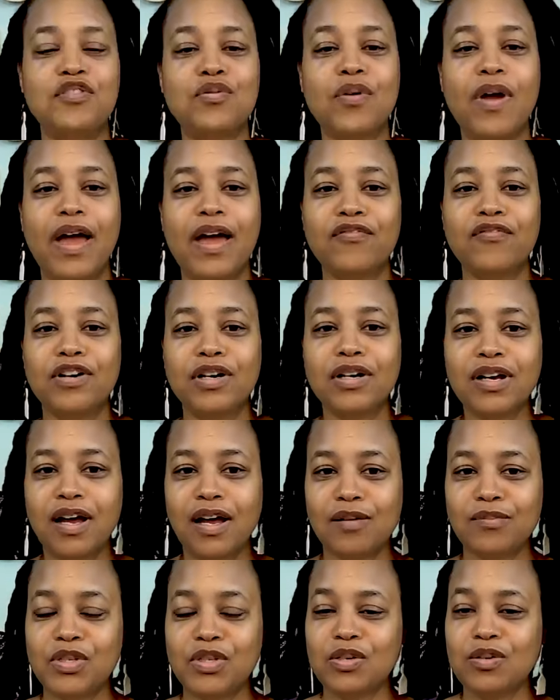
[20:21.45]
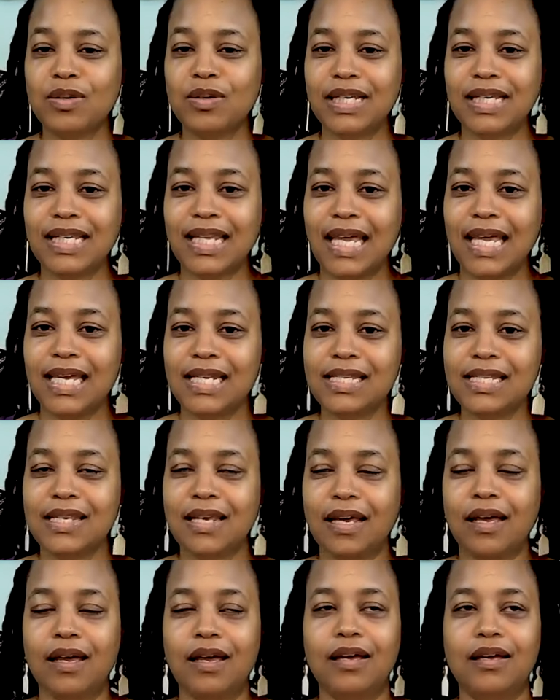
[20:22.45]
ever come to
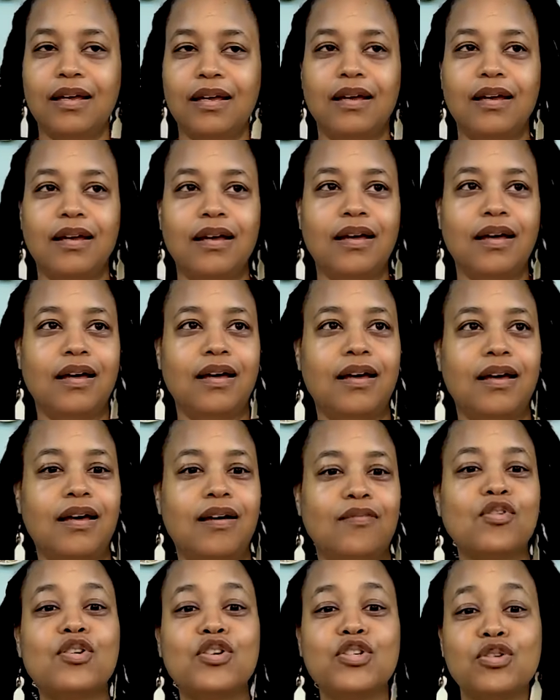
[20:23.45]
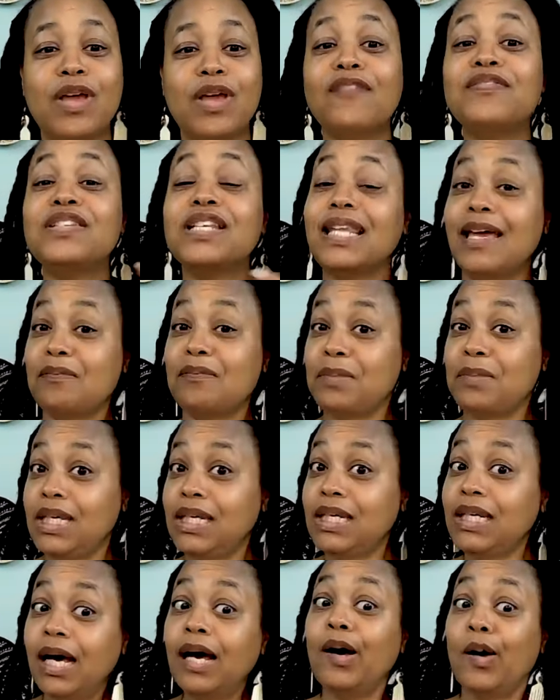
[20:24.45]
Atlanta, uh, of course, you have to let me
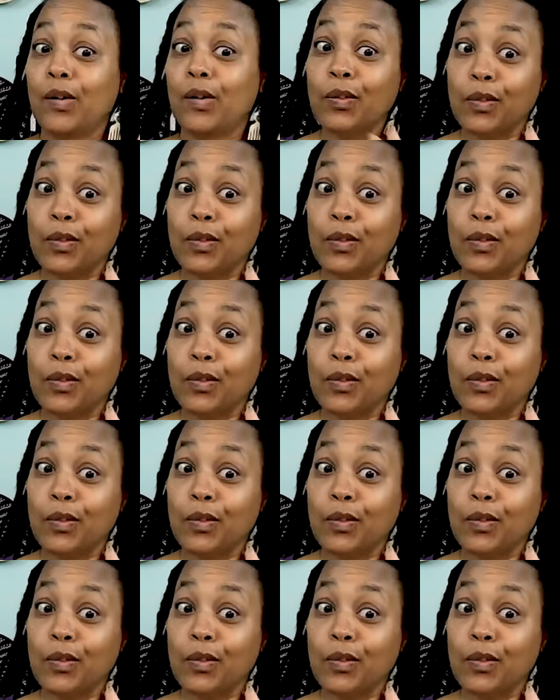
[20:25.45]
know.